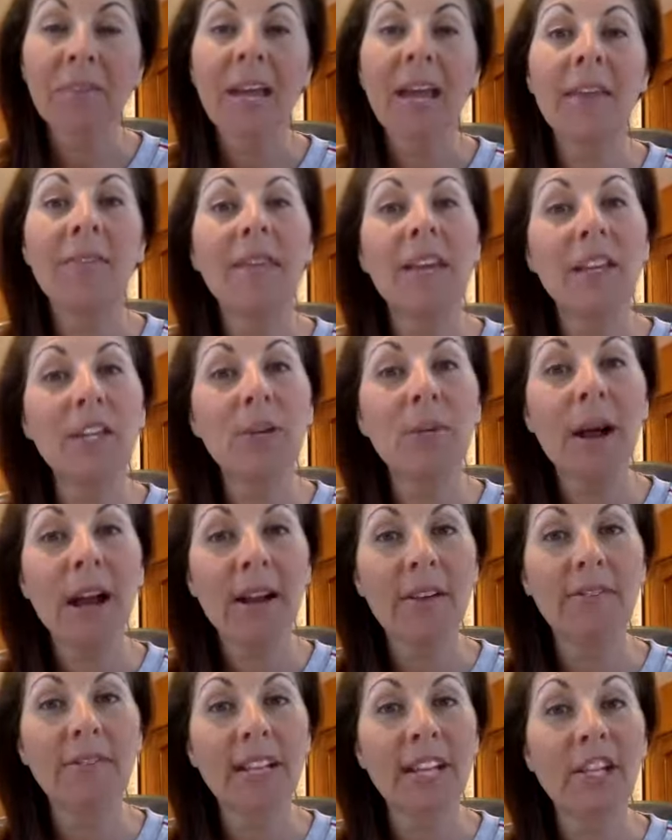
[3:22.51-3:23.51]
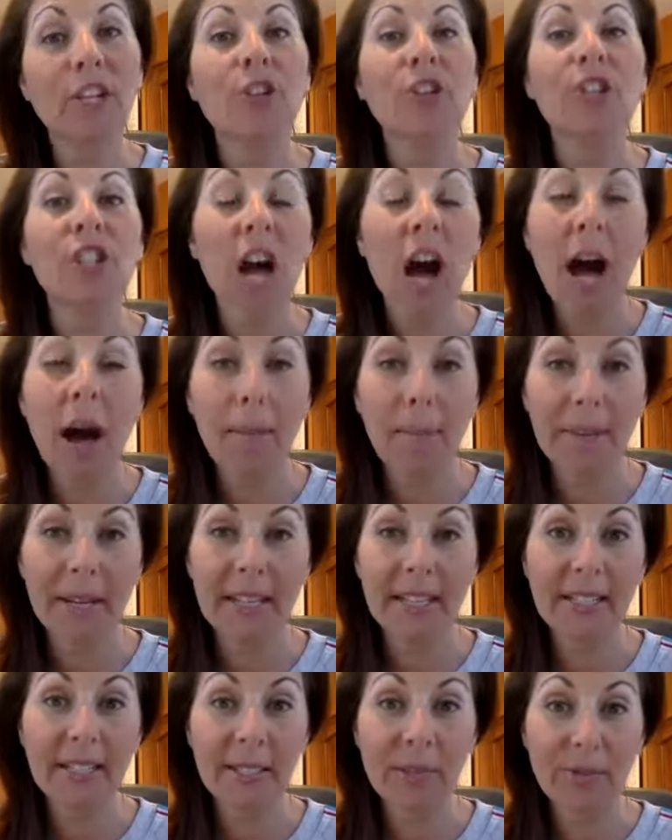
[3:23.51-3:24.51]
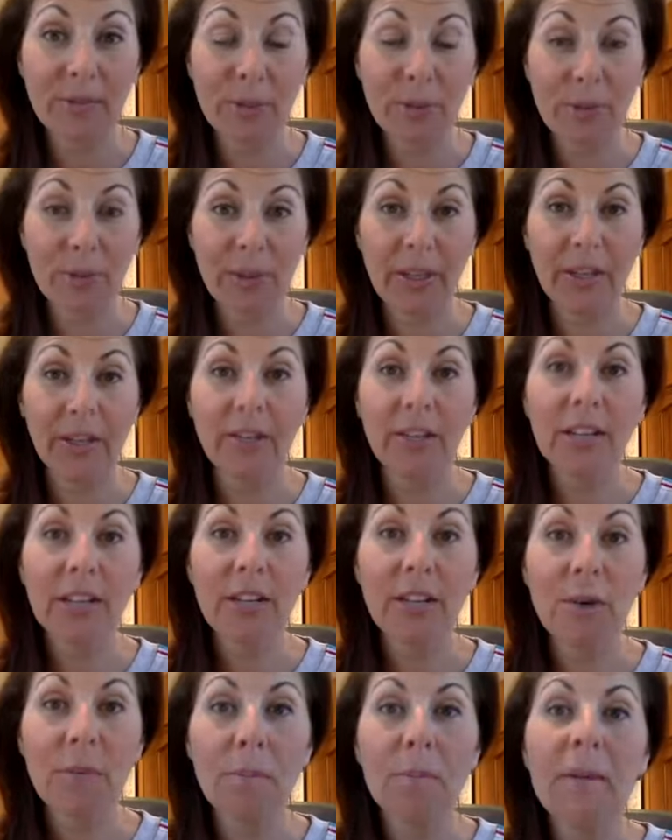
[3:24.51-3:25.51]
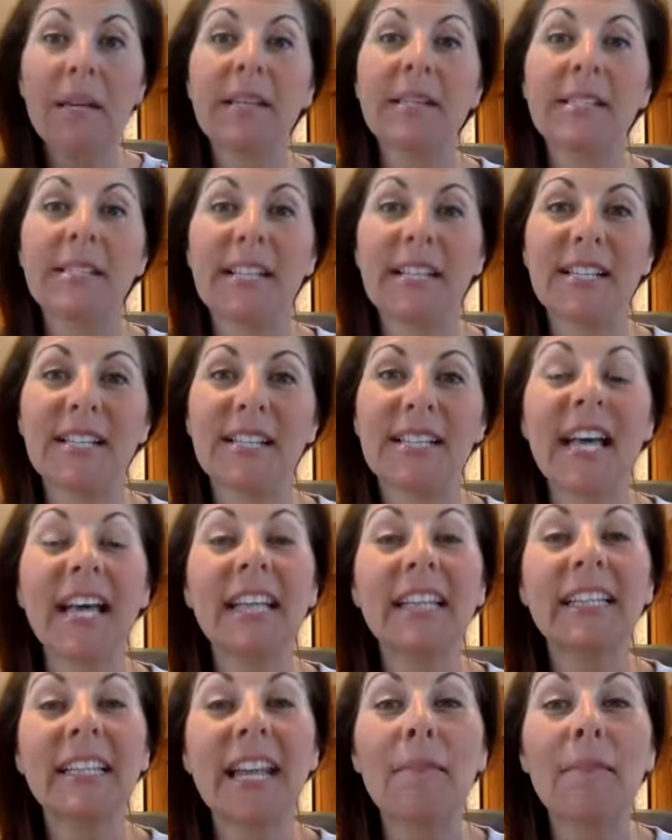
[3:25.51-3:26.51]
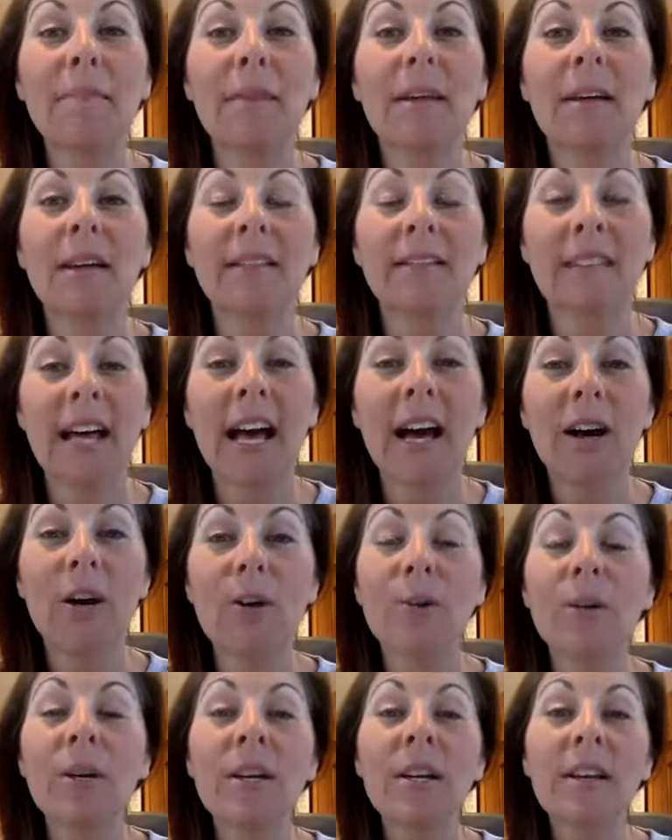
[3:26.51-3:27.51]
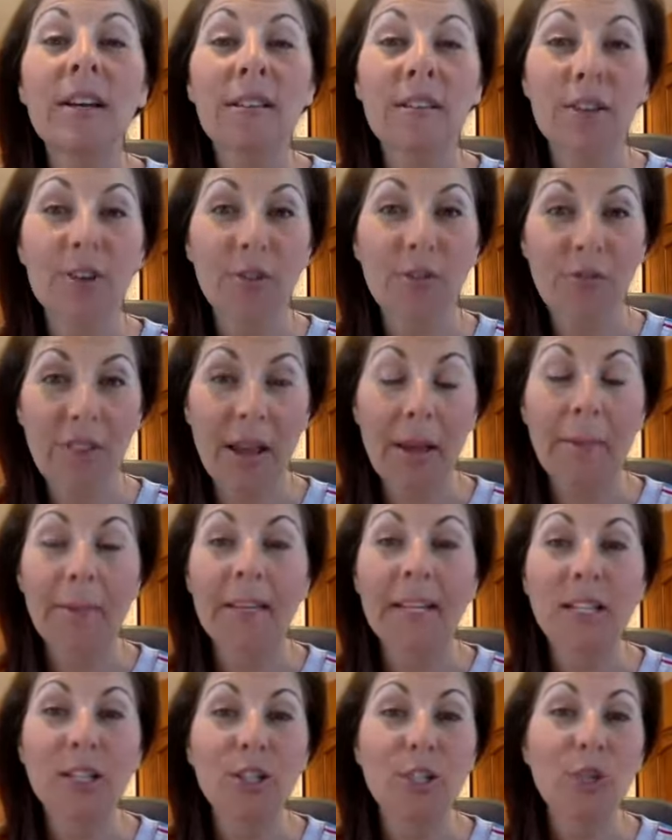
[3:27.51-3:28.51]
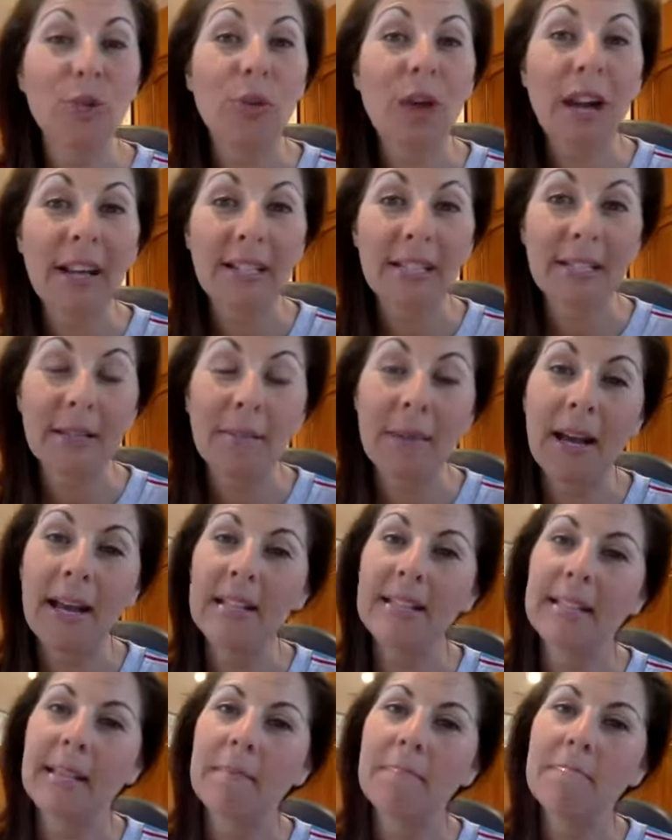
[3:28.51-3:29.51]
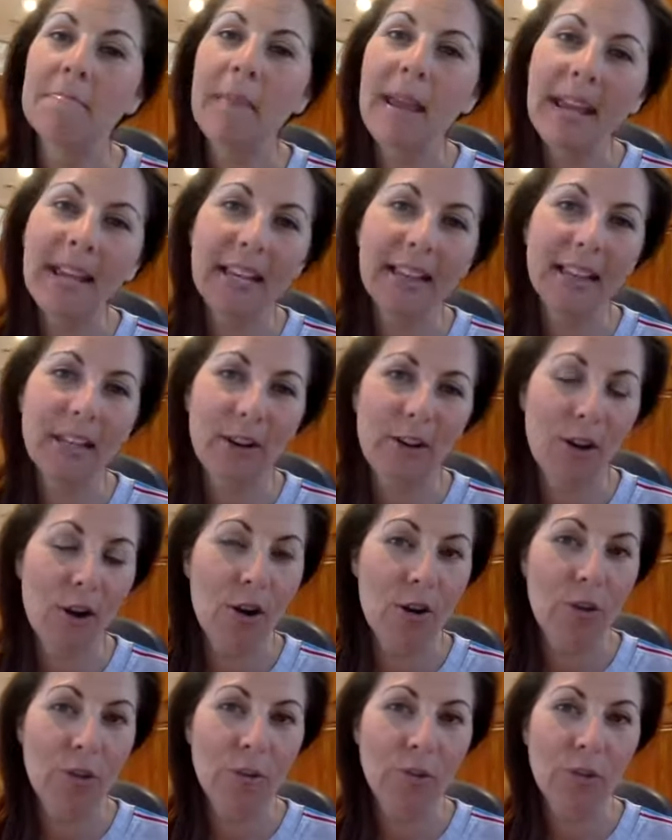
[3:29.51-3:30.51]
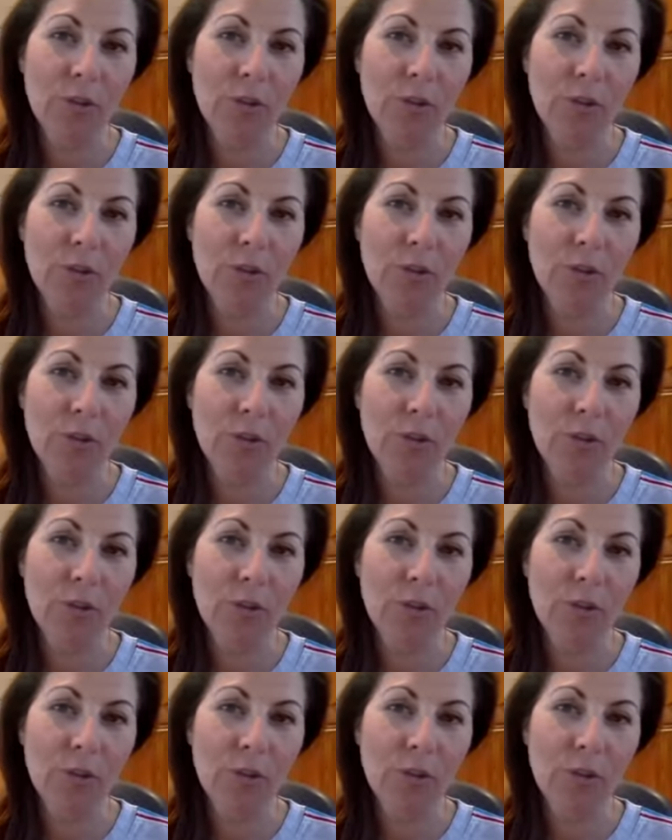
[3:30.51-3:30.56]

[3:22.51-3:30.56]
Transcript: And then you have like your toppings, if you will, your mix-ins that allow your family to customize and make it their own.